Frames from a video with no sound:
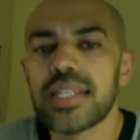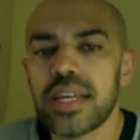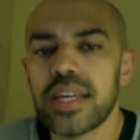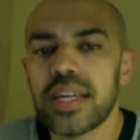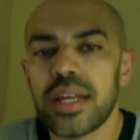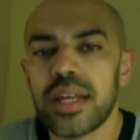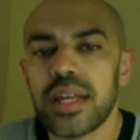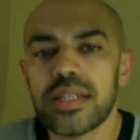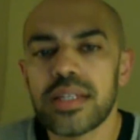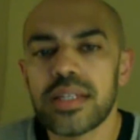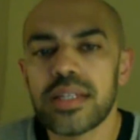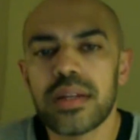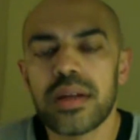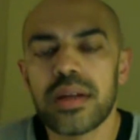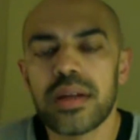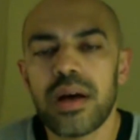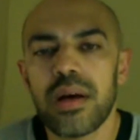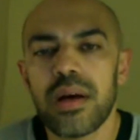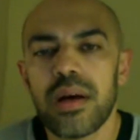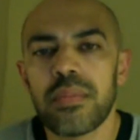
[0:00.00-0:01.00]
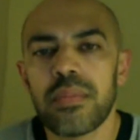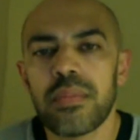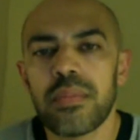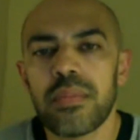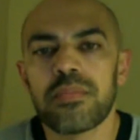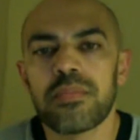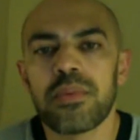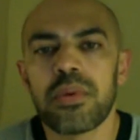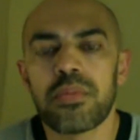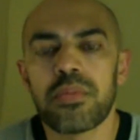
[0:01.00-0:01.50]
it
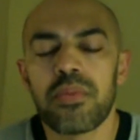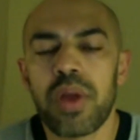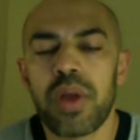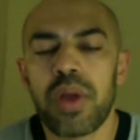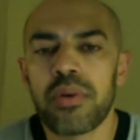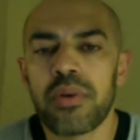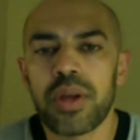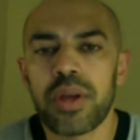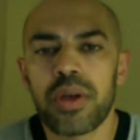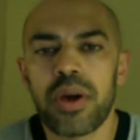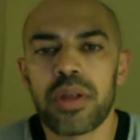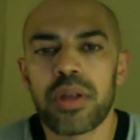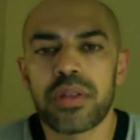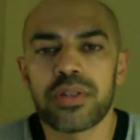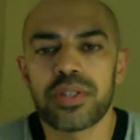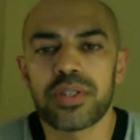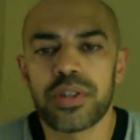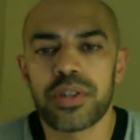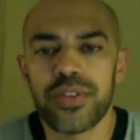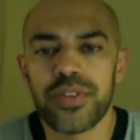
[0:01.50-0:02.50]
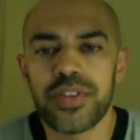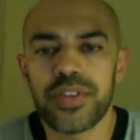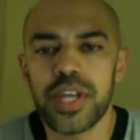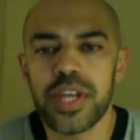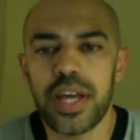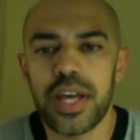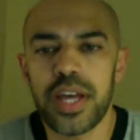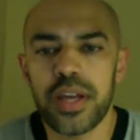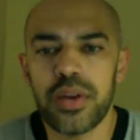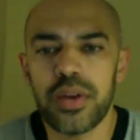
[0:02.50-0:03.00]
rendering on the server
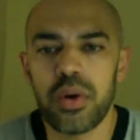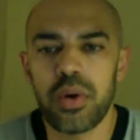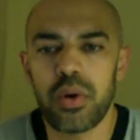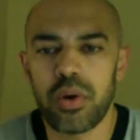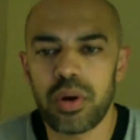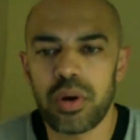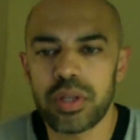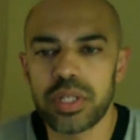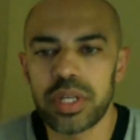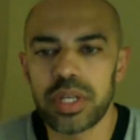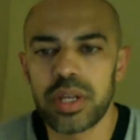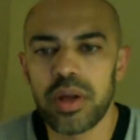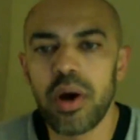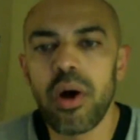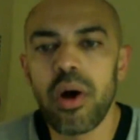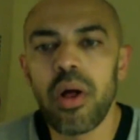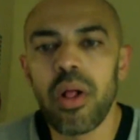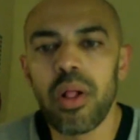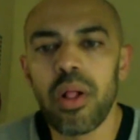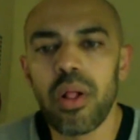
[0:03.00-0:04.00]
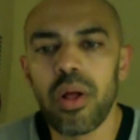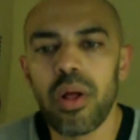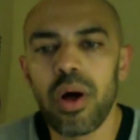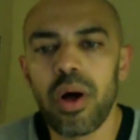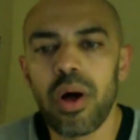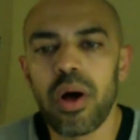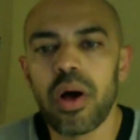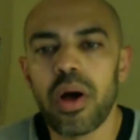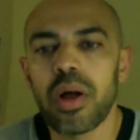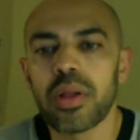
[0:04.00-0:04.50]
side, or is it all
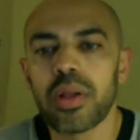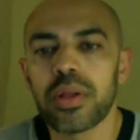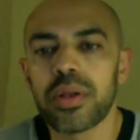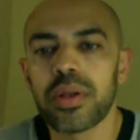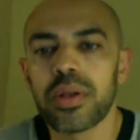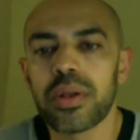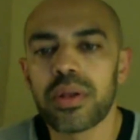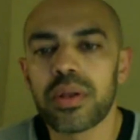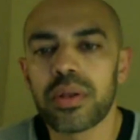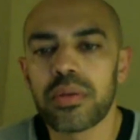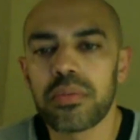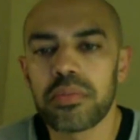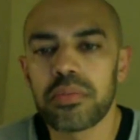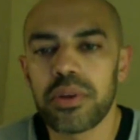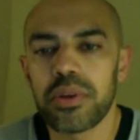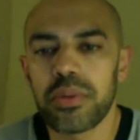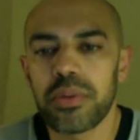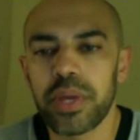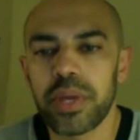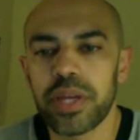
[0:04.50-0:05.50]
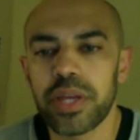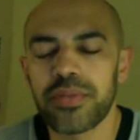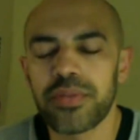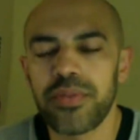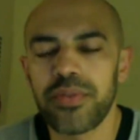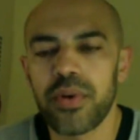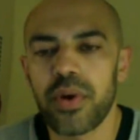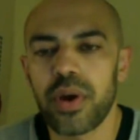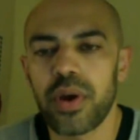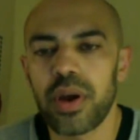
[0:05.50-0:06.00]
on your
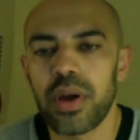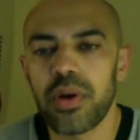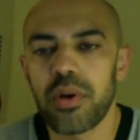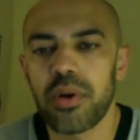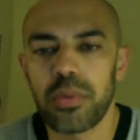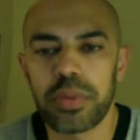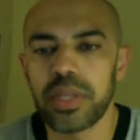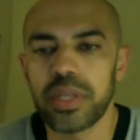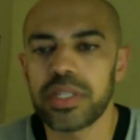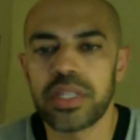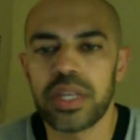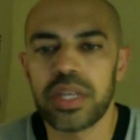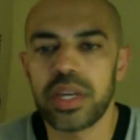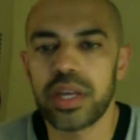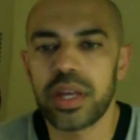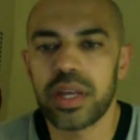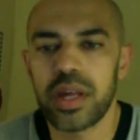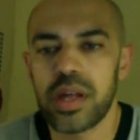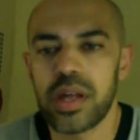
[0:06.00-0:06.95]
PS4 or PC?